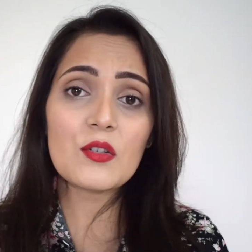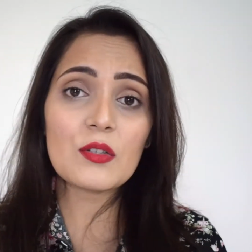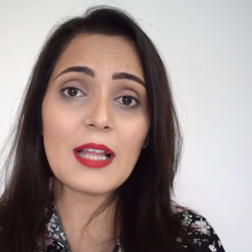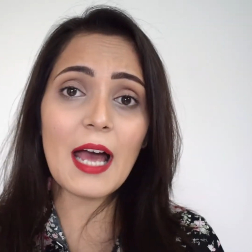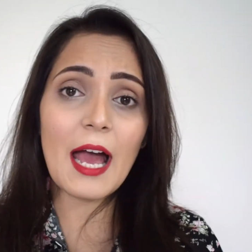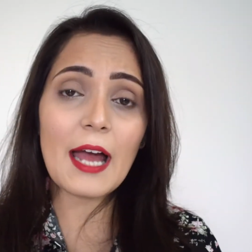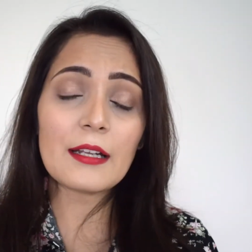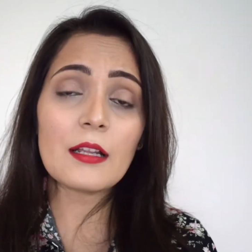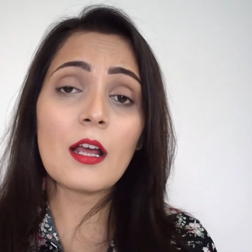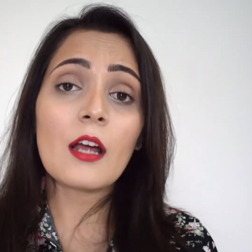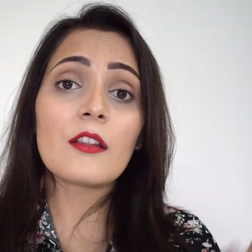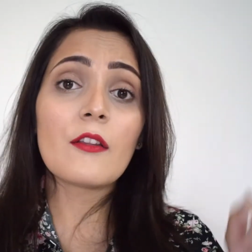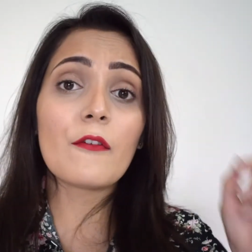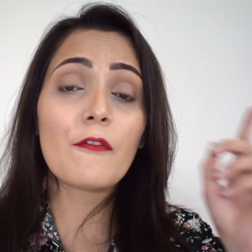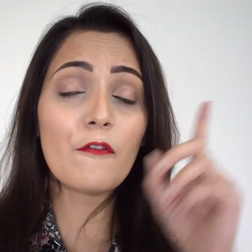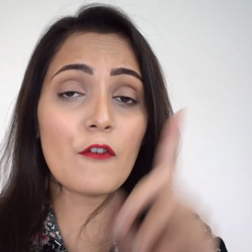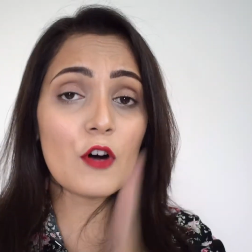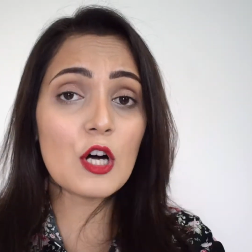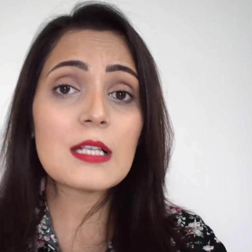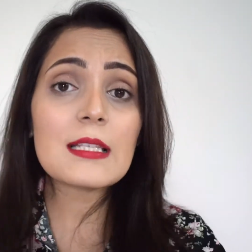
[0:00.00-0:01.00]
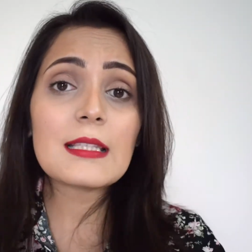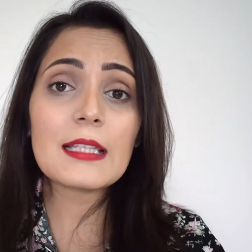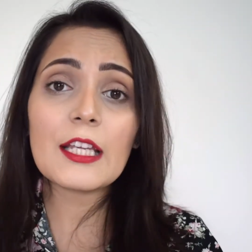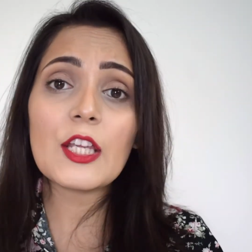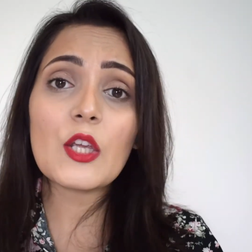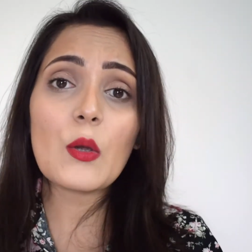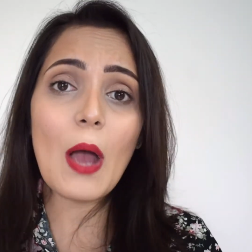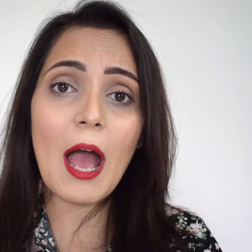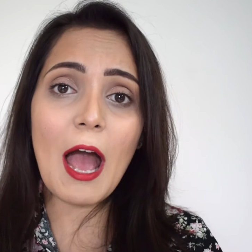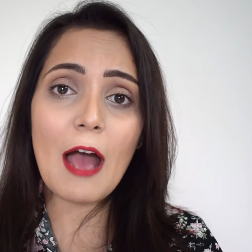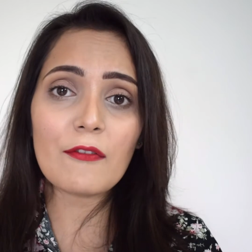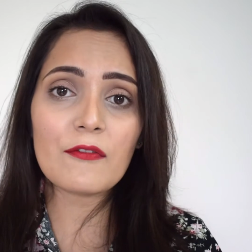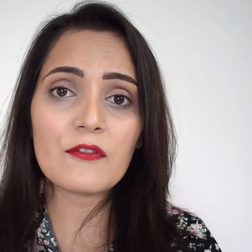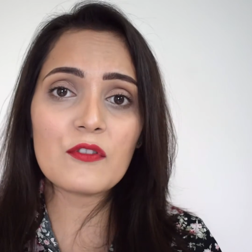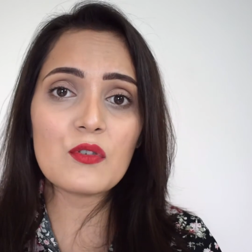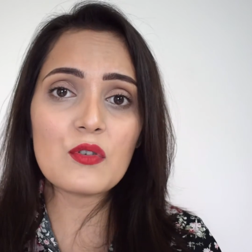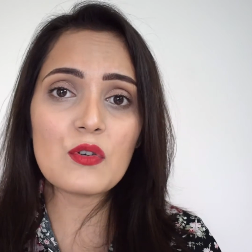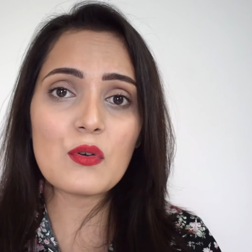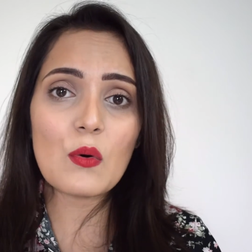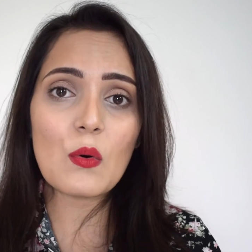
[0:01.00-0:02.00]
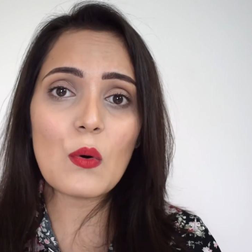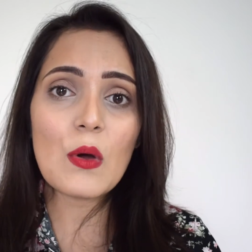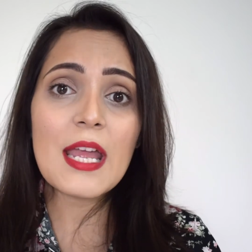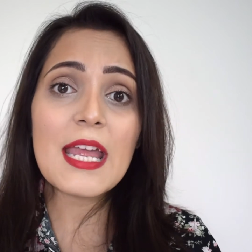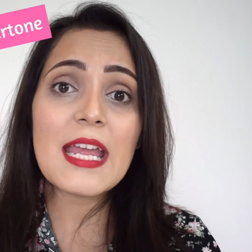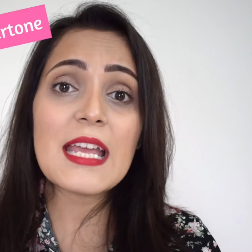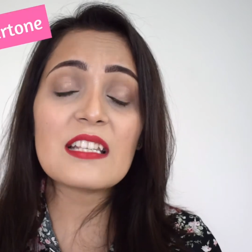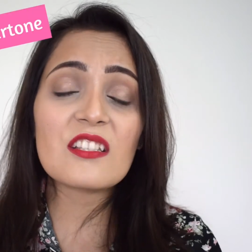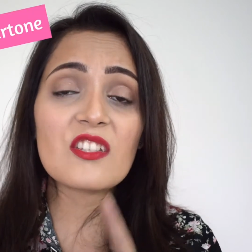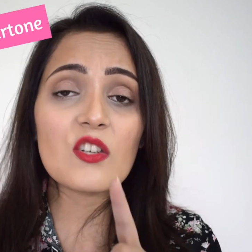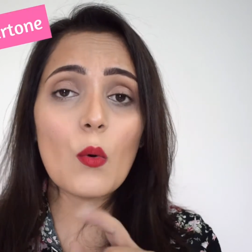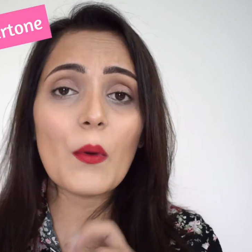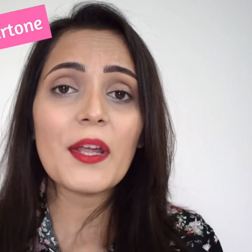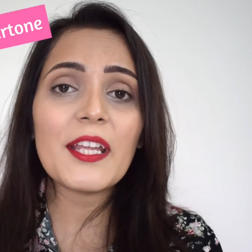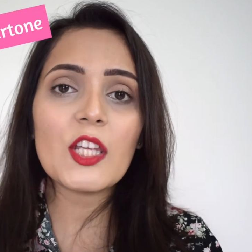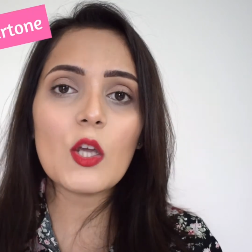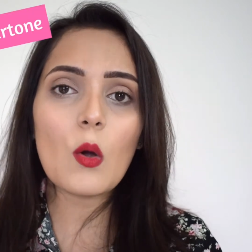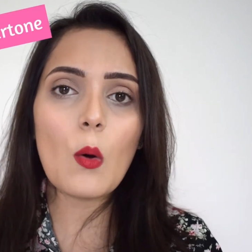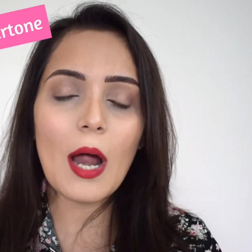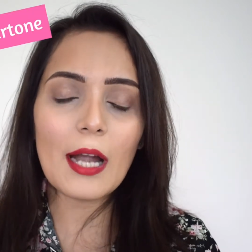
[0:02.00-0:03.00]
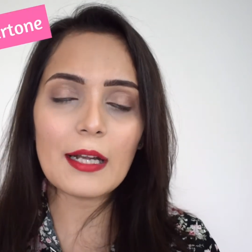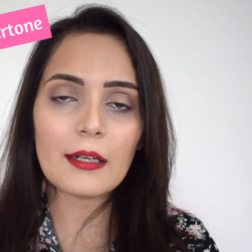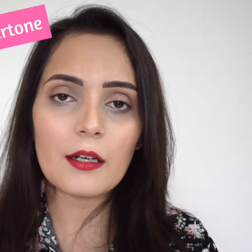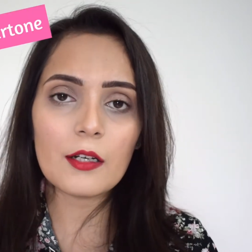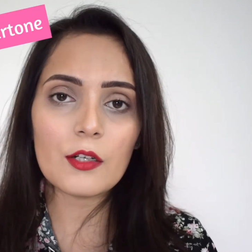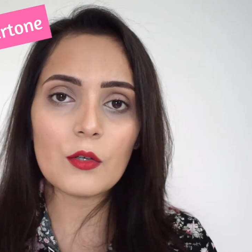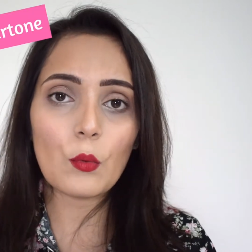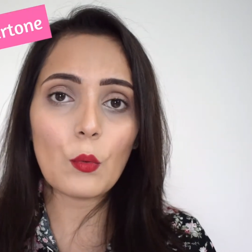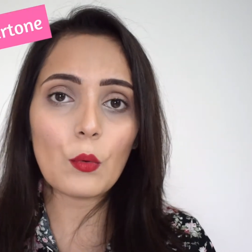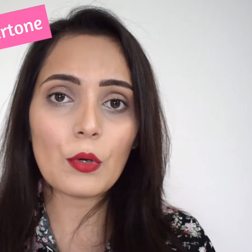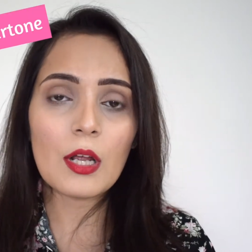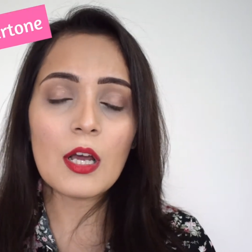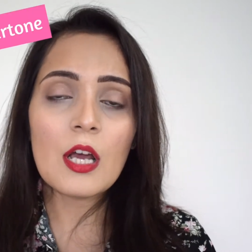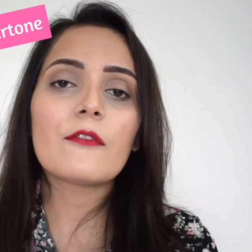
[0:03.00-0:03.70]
to that, the first thing you have to know is knowing your undertone.